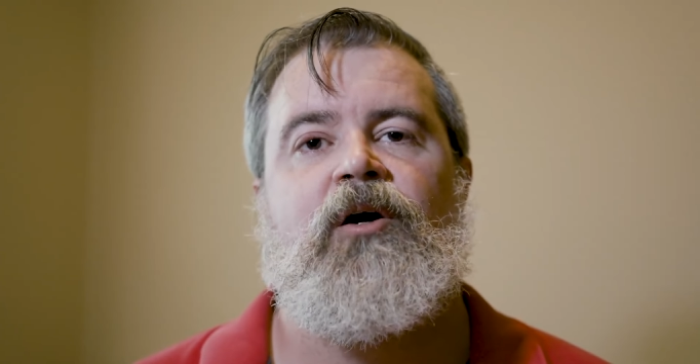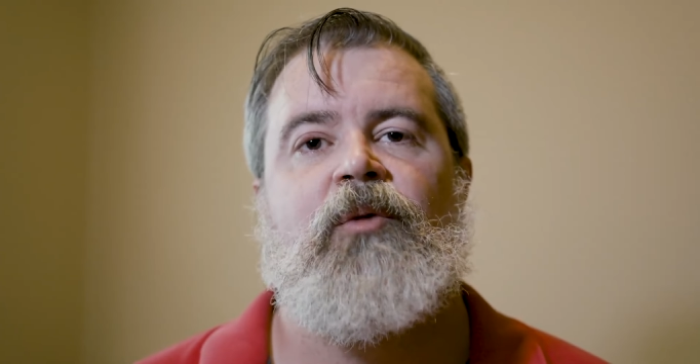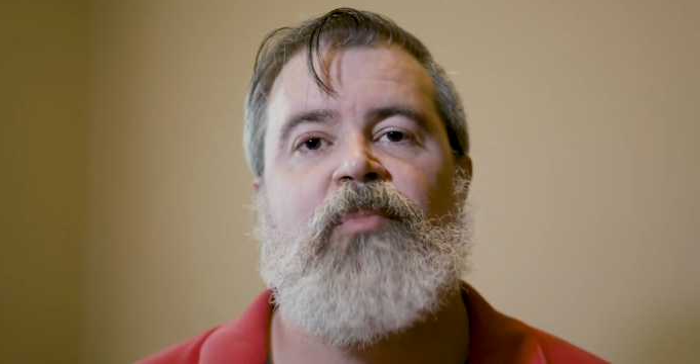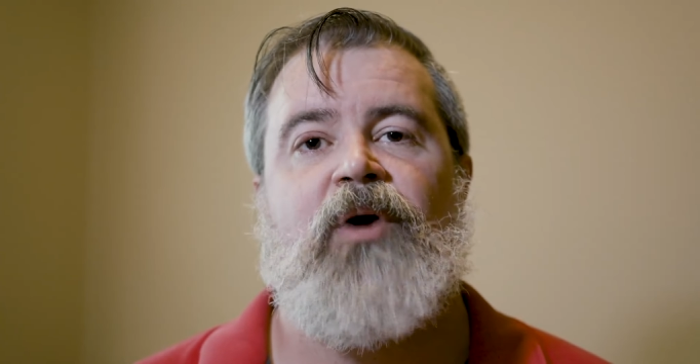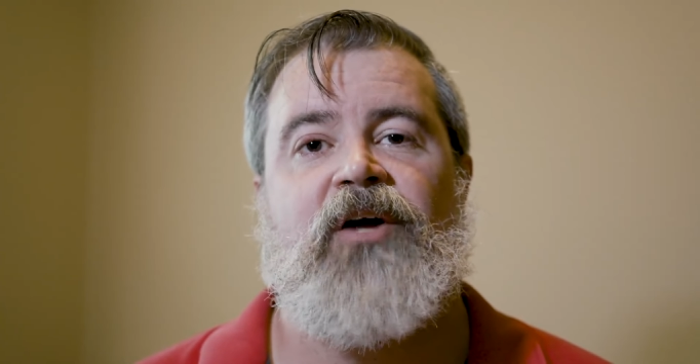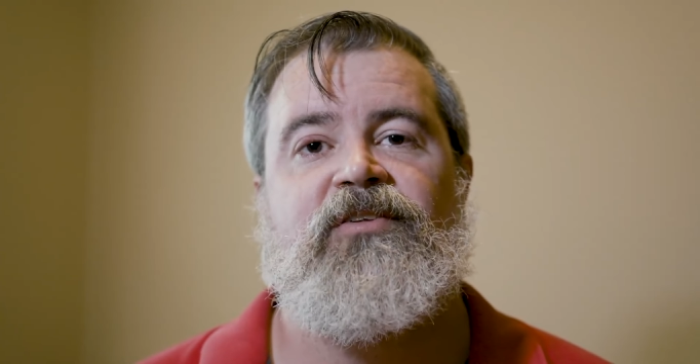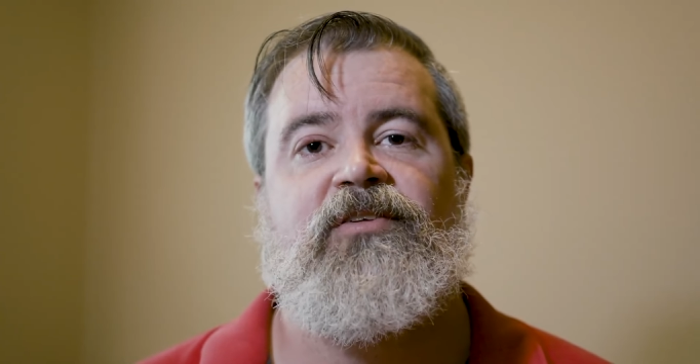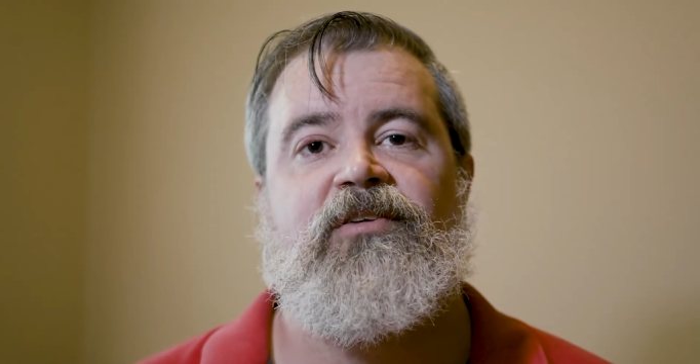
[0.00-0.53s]

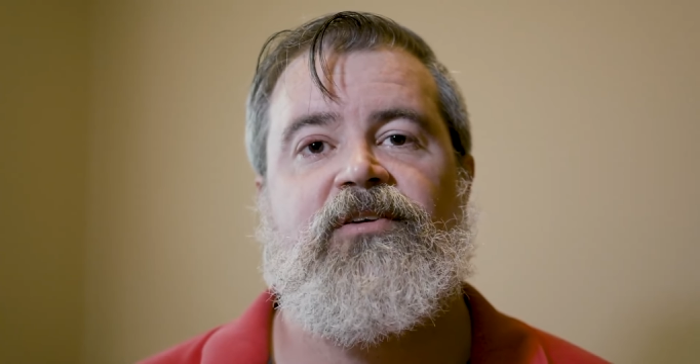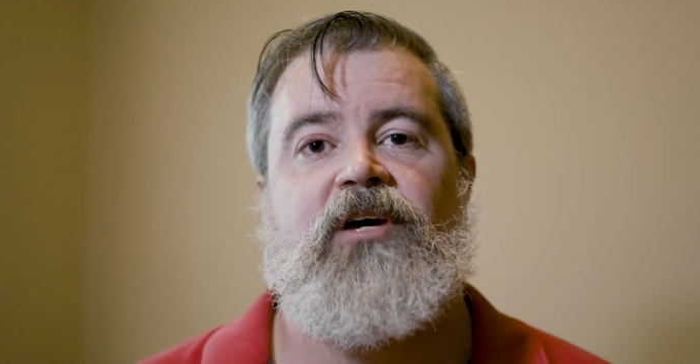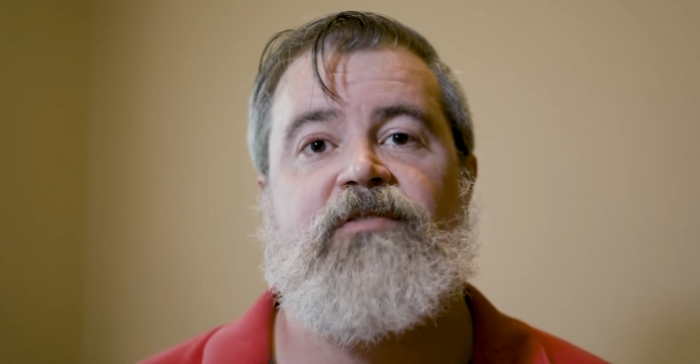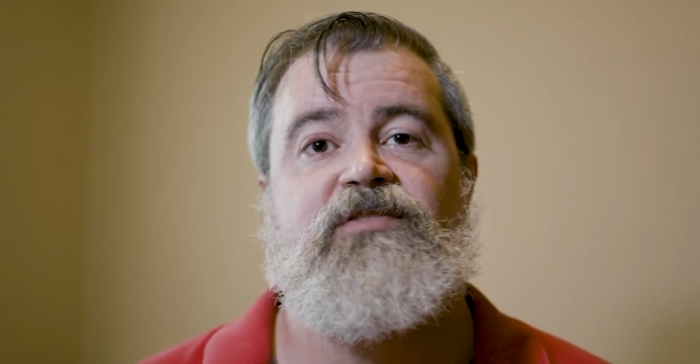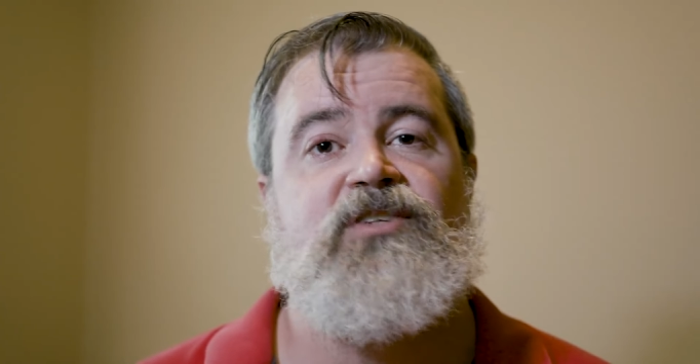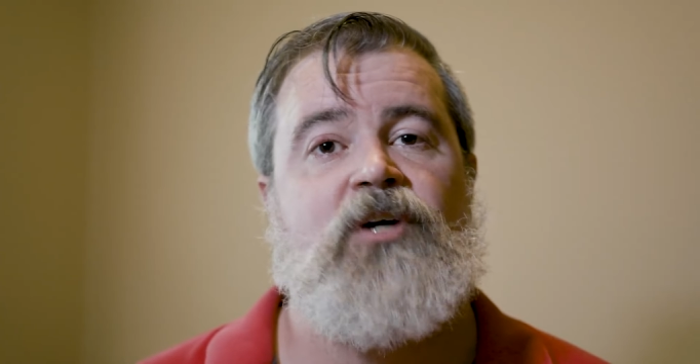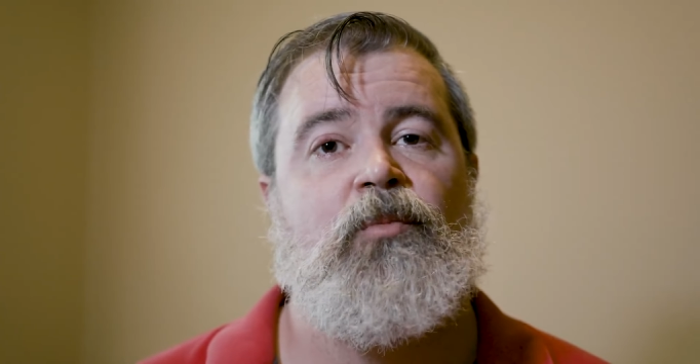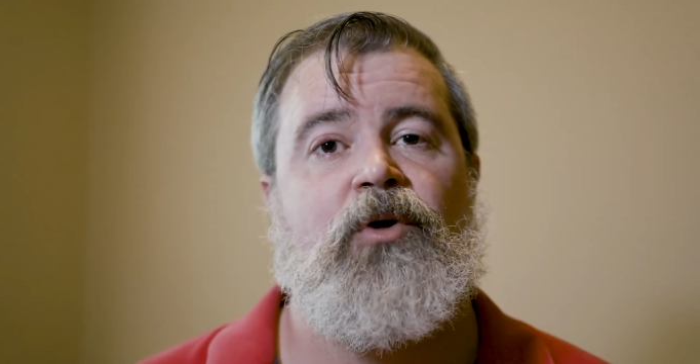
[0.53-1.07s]
but if
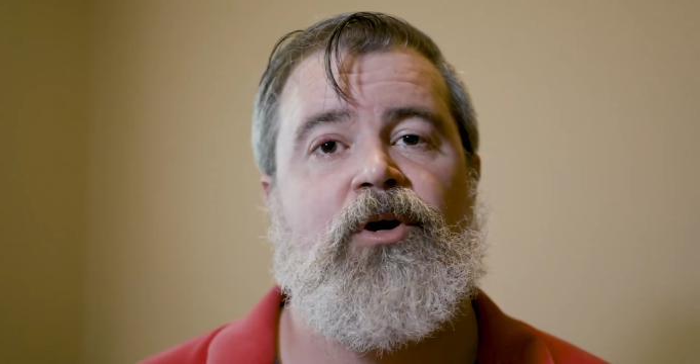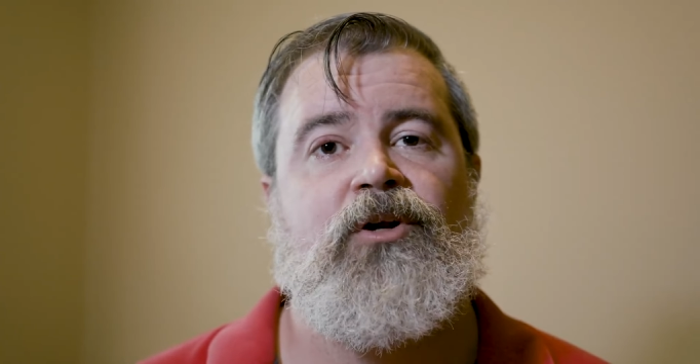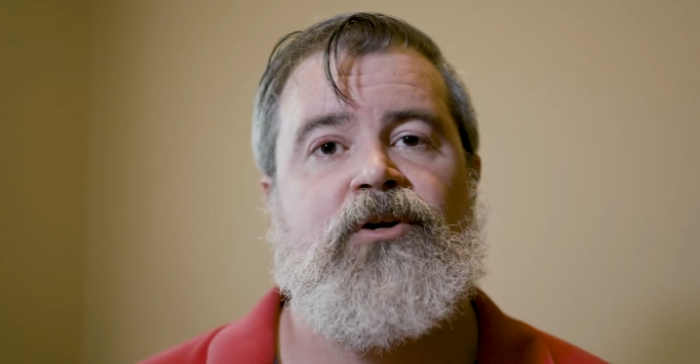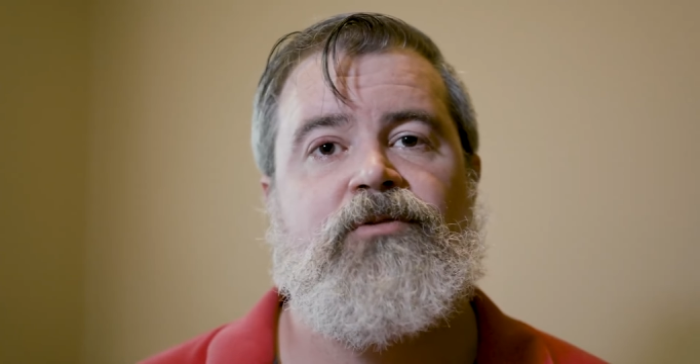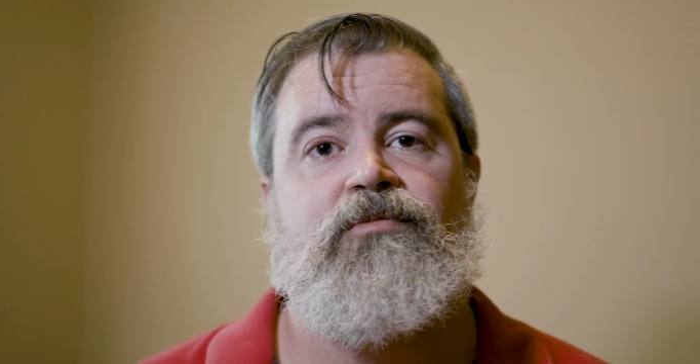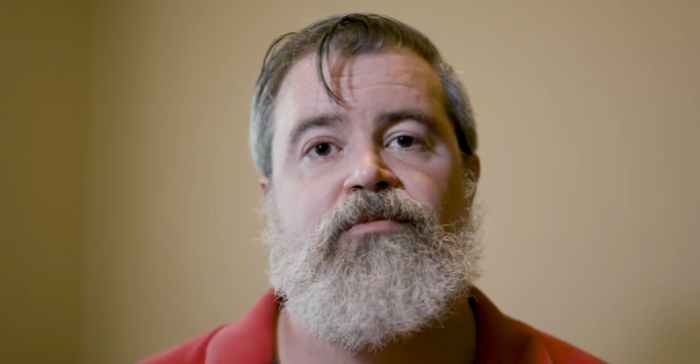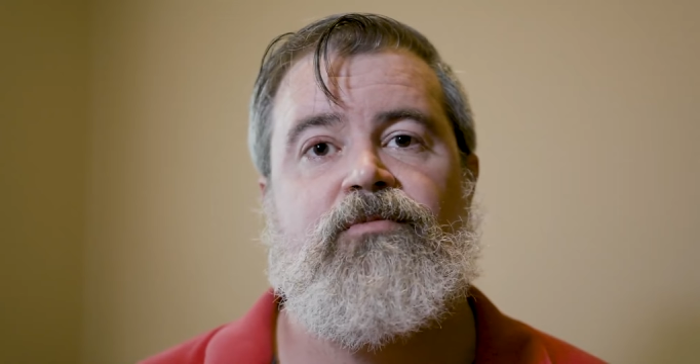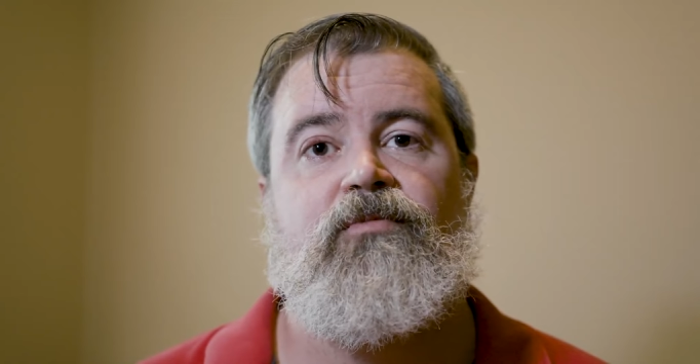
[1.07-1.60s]

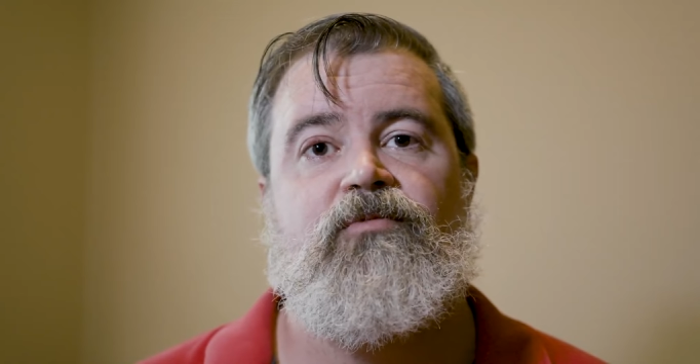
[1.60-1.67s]
someone